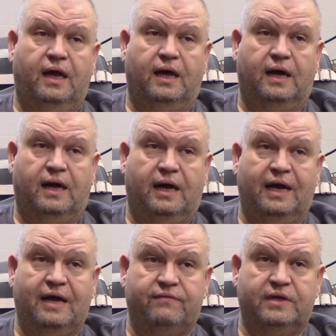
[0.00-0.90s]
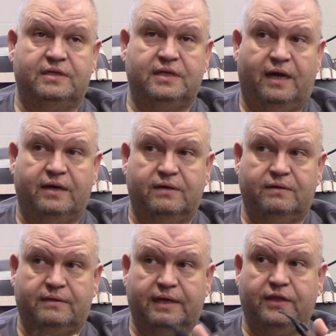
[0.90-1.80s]
Uh, I have an
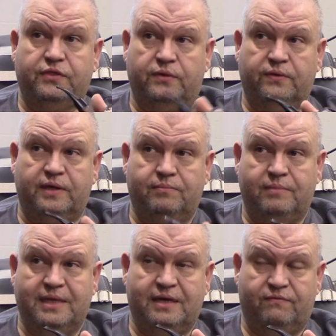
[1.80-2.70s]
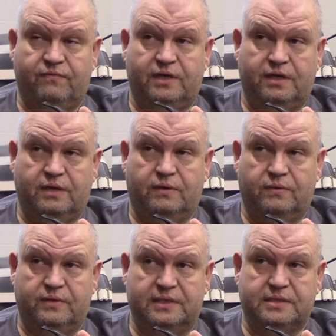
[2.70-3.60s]
entire like 30 minute video
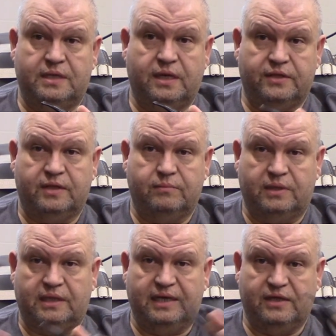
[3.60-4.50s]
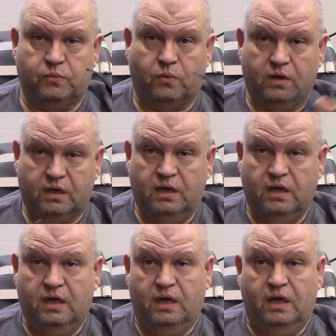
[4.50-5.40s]
that's nothing but lathe work.
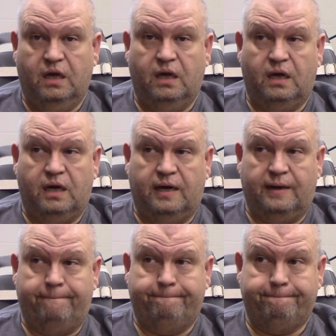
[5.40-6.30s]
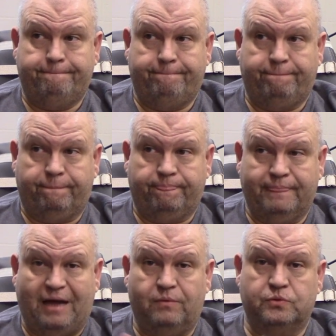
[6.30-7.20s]
Um,
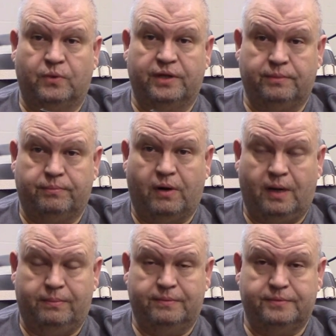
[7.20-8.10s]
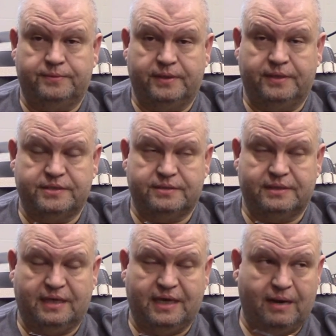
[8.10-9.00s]
that was one of the problems because
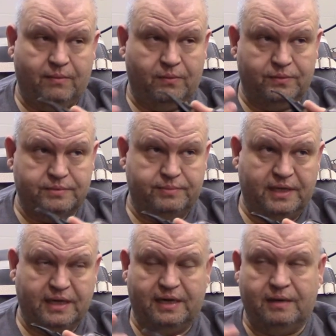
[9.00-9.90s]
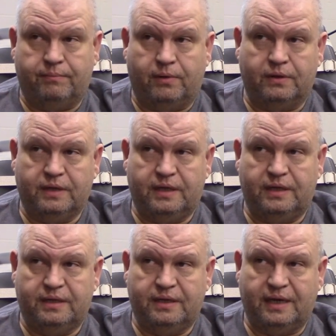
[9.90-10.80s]
the camera was being kind of bulky
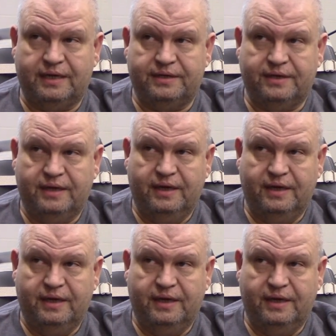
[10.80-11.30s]
and I had to